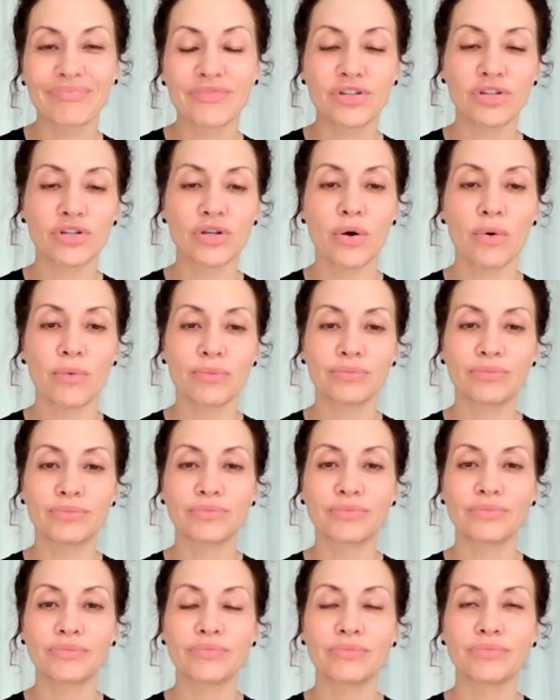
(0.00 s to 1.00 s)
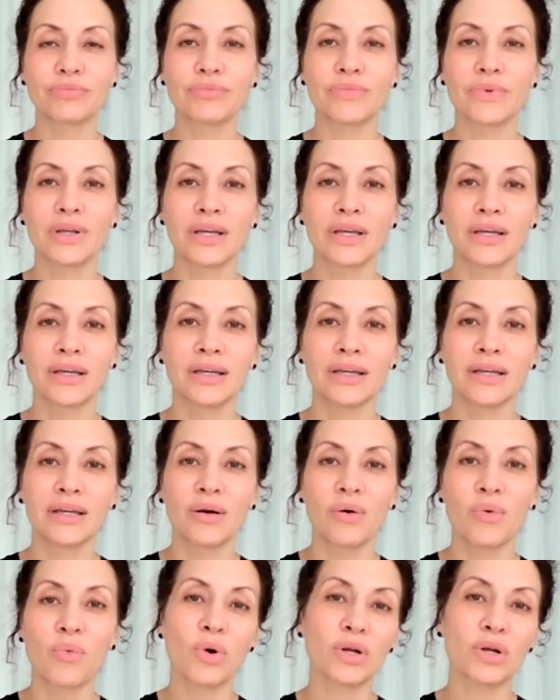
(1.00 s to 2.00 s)
So
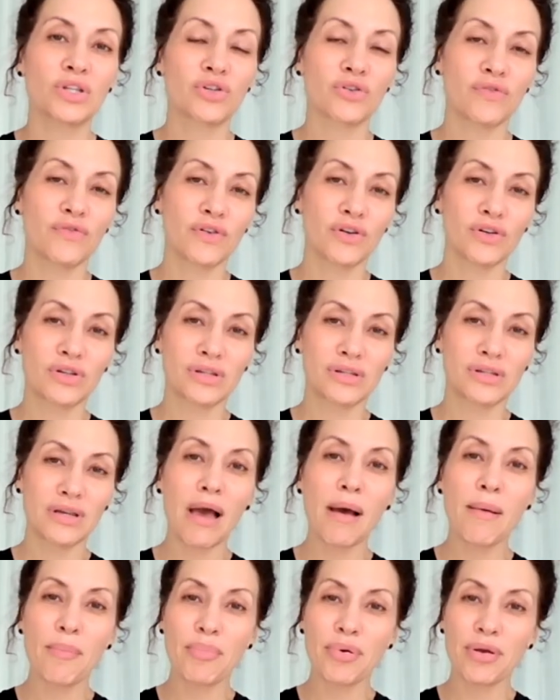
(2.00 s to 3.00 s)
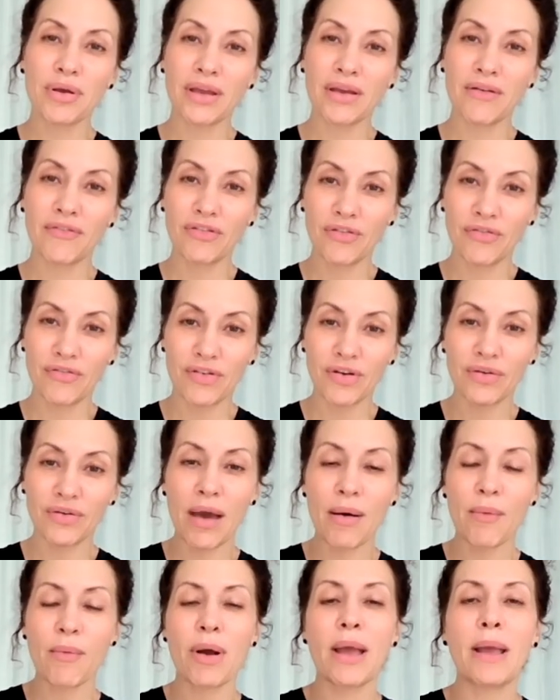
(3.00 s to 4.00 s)
what's your first step if you feel
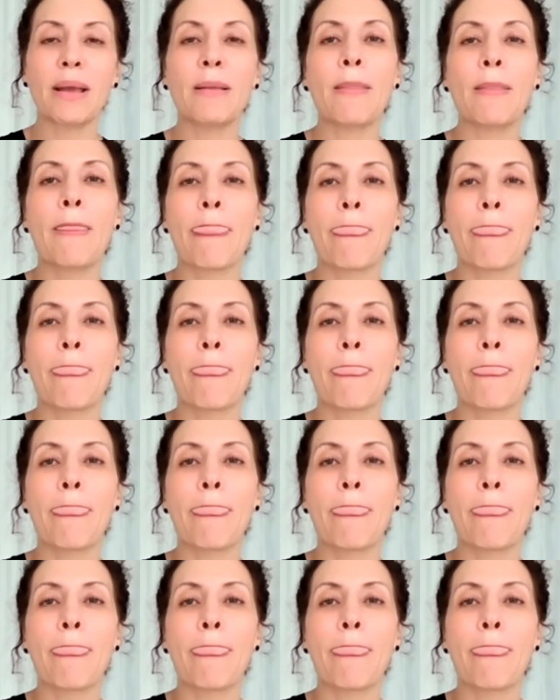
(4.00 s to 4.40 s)
that way?